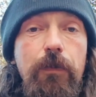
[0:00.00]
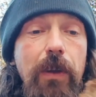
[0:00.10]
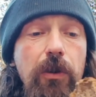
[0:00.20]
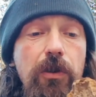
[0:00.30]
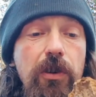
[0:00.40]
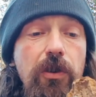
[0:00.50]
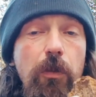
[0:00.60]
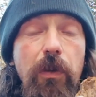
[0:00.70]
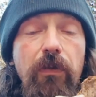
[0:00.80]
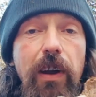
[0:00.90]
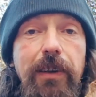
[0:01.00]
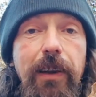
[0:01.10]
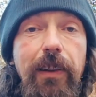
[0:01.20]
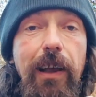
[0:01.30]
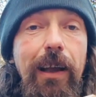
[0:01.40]
I could have done with
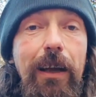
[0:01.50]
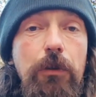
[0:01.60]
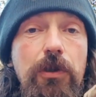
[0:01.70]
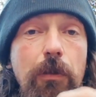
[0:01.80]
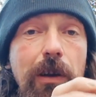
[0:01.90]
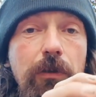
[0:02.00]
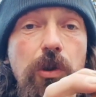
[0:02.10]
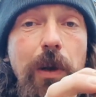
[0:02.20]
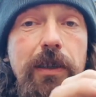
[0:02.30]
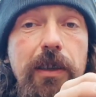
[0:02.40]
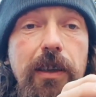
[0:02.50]
finding that out about 20